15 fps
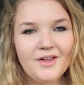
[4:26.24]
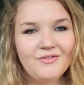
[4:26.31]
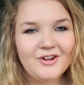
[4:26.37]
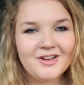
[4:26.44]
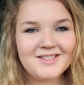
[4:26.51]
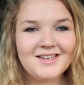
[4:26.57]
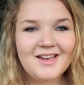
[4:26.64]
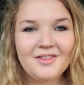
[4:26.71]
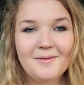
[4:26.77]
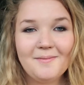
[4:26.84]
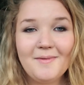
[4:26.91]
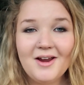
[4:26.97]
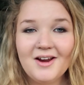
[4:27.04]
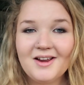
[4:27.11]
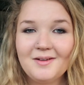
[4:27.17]
Favourite is another
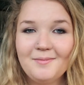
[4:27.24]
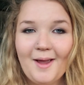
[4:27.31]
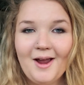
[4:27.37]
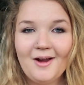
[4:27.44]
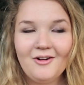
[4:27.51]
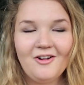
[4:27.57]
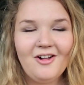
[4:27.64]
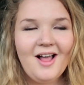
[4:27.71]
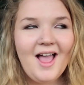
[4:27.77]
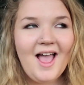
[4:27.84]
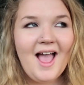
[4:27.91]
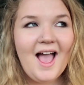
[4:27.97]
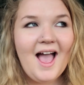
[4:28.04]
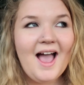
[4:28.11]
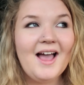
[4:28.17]
American Apparel,
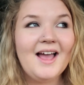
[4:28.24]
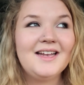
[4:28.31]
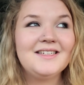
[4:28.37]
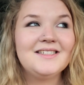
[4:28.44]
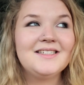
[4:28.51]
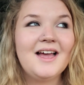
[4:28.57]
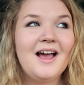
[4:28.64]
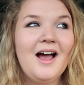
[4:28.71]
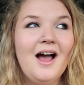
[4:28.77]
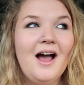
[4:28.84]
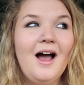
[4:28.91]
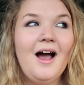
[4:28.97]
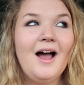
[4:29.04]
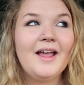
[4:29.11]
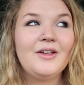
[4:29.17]
and
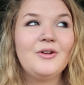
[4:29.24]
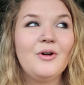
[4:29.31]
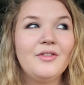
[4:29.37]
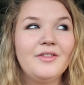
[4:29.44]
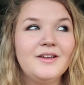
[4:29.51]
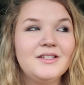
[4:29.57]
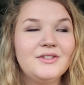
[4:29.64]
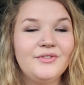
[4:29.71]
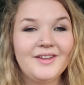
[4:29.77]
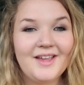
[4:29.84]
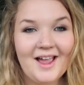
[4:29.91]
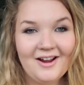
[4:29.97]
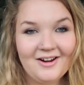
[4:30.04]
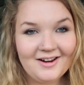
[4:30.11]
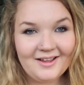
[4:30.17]
I got this for
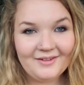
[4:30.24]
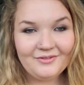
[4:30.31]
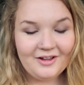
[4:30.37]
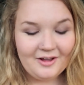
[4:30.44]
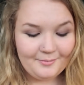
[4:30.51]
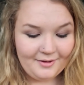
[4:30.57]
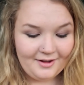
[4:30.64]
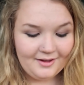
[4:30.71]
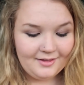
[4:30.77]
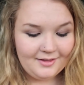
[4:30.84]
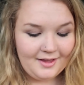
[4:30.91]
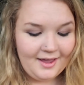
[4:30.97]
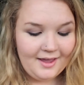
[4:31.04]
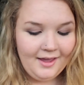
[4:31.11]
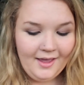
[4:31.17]
Caroline for her
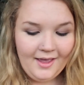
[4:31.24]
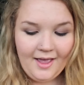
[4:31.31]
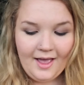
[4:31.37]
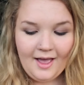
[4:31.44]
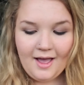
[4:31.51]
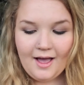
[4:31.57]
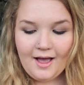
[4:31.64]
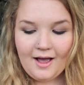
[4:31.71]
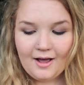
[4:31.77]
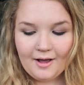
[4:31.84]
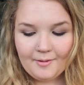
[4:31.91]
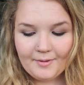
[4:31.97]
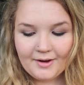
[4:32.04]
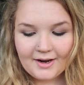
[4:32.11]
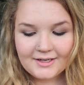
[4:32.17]
birthday,
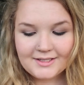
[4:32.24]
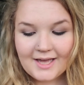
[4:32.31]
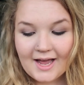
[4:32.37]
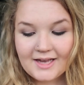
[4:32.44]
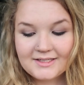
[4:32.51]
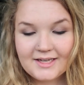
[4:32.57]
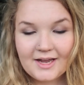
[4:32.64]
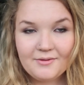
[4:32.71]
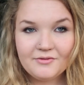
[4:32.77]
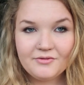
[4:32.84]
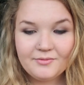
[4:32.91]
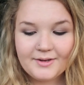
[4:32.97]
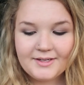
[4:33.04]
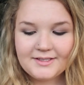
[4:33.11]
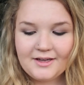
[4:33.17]
and I just had to get one
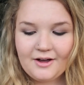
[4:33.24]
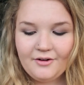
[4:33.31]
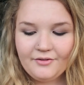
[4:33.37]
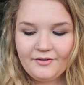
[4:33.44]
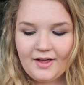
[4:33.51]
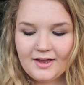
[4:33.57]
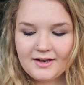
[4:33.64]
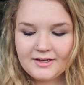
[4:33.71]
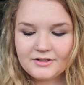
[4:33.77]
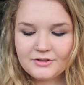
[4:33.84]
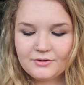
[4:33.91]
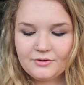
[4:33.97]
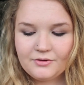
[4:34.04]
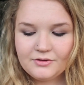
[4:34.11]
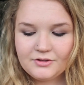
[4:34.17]
for myself, and it's
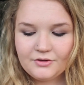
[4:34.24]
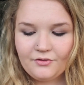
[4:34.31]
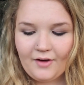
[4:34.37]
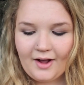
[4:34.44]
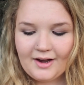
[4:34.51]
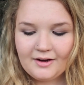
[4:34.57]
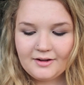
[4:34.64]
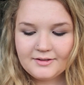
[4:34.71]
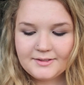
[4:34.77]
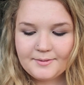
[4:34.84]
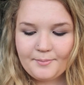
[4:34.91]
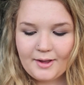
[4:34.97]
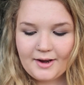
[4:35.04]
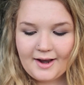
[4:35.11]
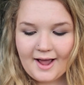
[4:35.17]
called Violet
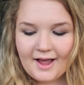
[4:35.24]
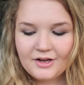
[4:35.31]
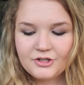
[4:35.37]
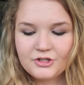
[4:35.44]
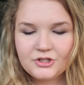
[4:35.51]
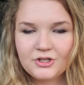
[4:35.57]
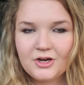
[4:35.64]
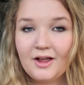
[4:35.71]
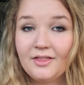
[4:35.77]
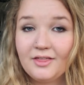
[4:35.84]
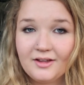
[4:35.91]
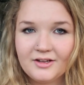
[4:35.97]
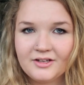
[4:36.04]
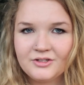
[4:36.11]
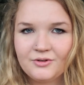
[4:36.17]
Panache. I
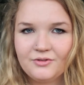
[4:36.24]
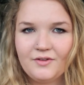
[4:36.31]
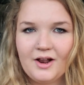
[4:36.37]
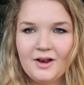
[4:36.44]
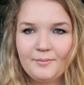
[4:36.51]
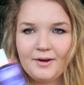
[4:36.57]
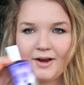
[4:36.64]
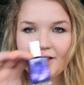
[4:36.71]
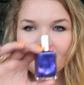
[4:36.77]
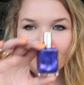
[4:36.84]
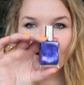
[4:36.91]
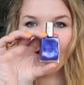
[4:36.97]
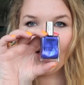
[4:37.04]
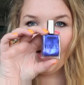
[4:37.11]
think it's called Violet Panache.